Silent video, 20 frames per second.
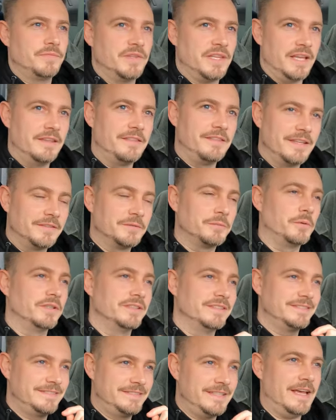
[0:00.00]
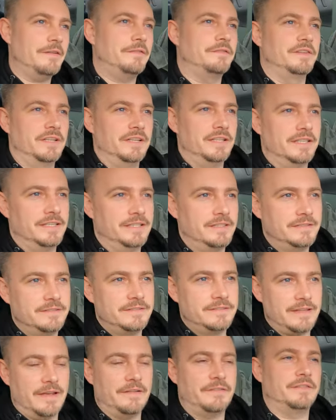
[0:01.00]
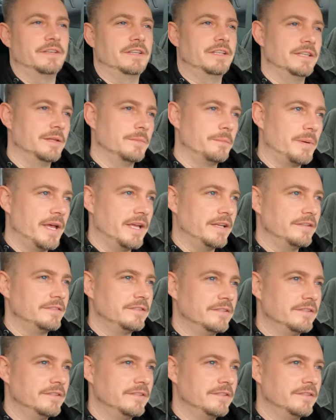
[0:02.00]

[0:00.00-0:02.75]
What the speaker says: and this one's definitely the best.